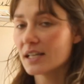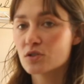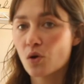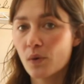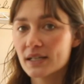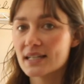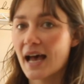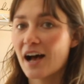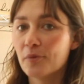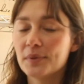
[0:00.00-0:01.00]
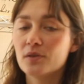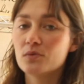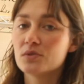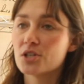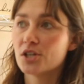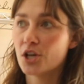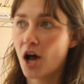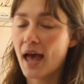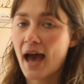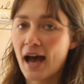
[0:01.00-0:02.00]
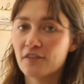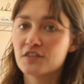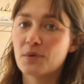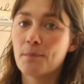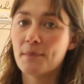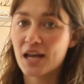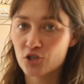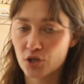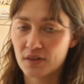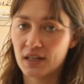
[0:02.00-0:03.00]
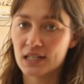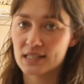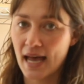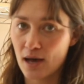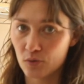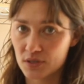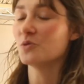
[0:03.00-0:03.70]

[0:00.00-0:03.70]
it's going to help you to not have to measure things out.